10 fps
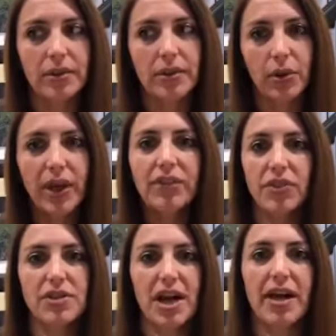quite a few
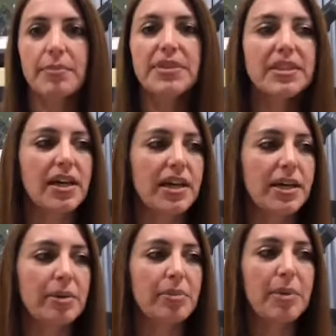times,
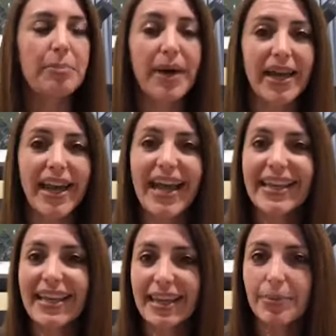but I
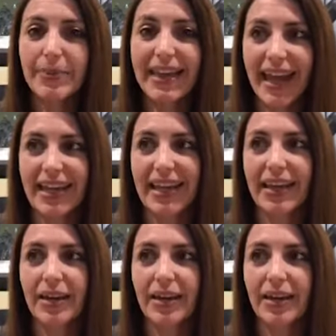keep getting